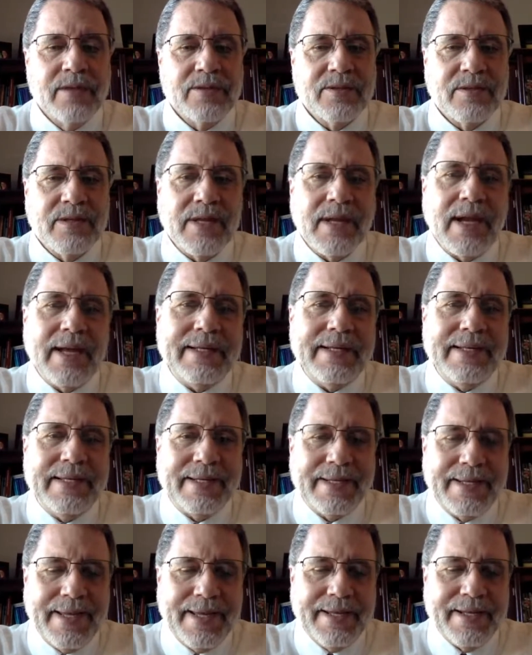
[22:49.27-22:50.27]
So the
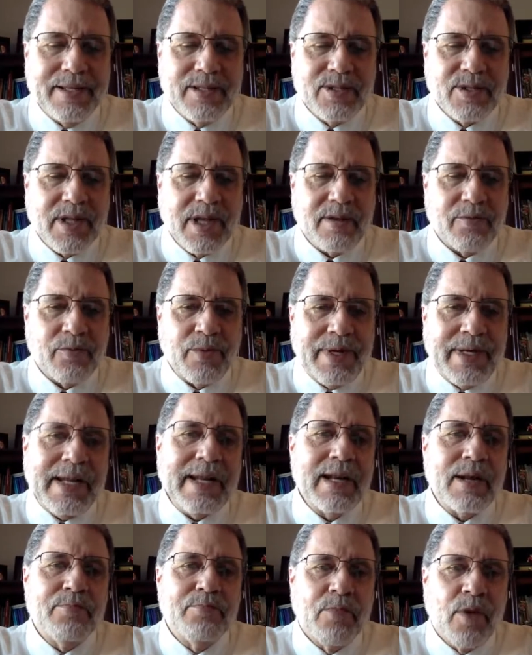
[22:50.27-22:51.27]
idea again is that we
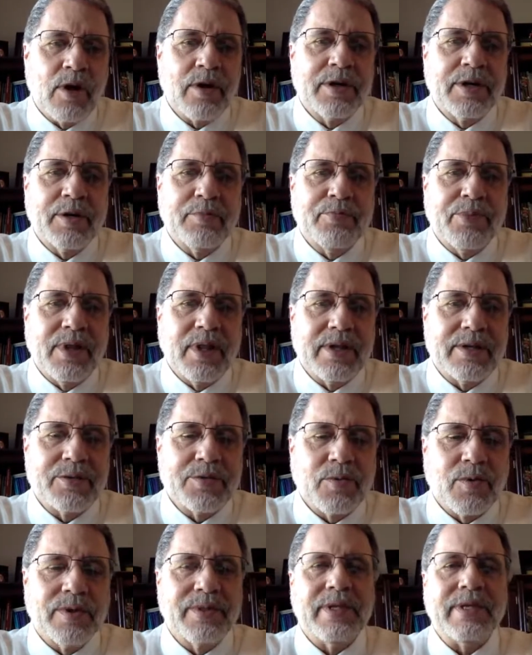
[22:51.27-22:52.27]
need a
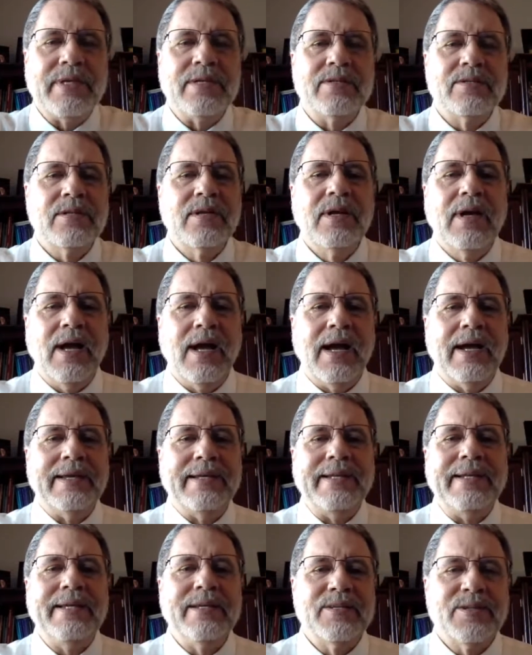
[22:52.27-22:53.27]
marketplace where these
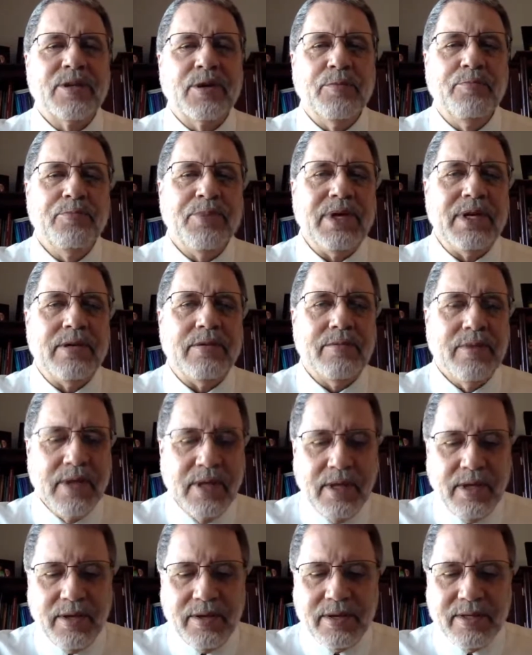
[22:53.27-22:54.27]
ideas compete.
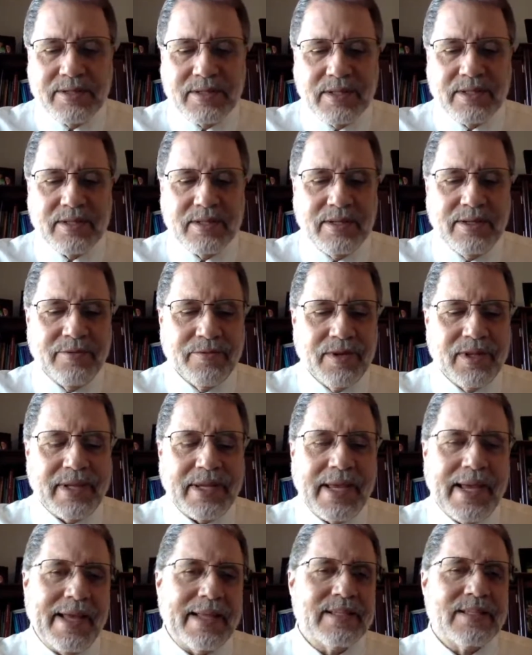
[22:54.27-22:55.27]
Because you
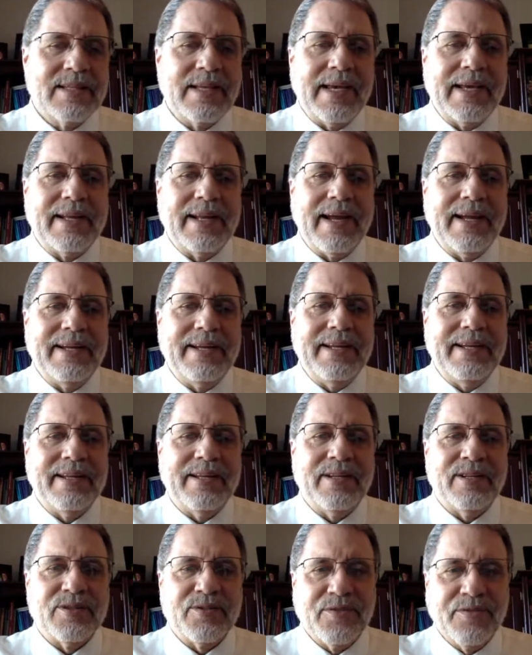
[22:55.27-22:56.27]
really can't say an idea
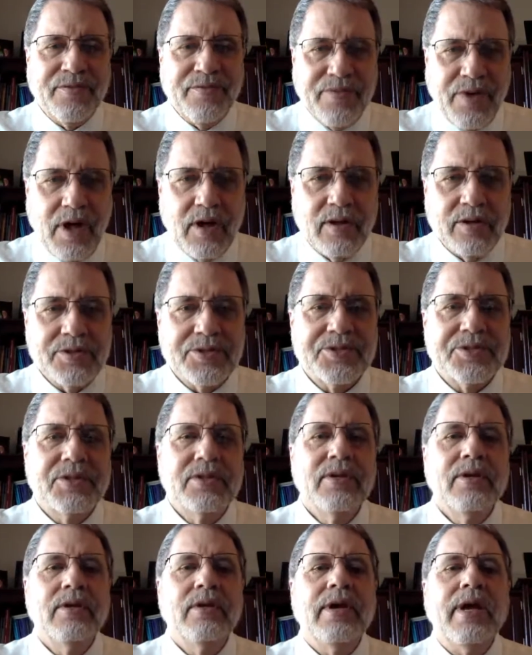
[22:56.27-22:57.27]
is
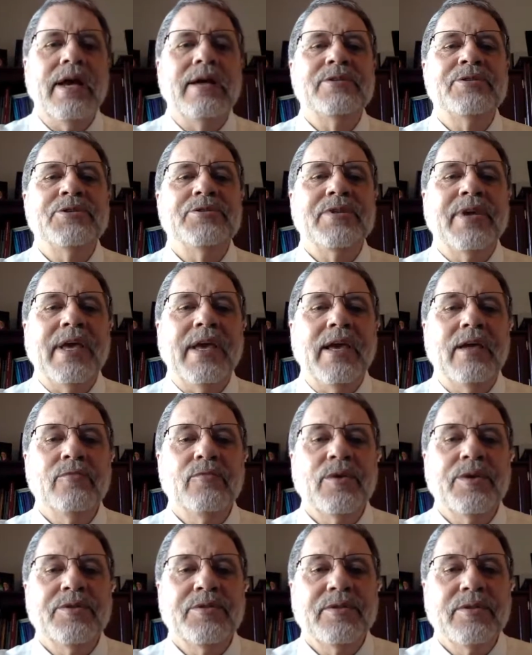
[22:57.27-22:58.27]
false as you
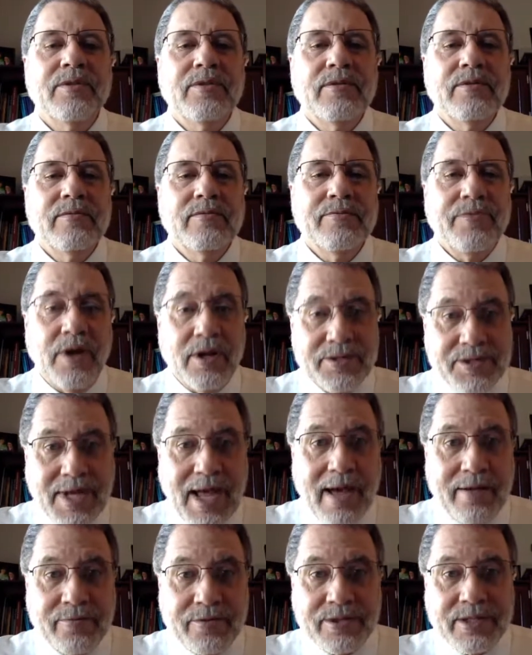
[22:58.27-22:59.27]
can with false
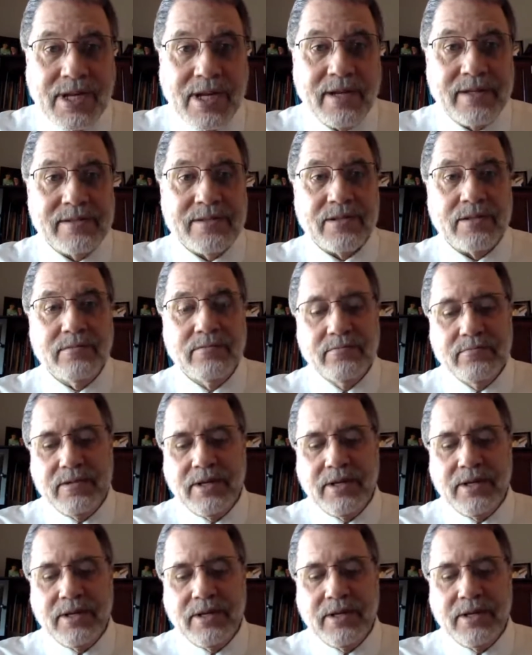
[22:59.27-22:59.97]
advertising.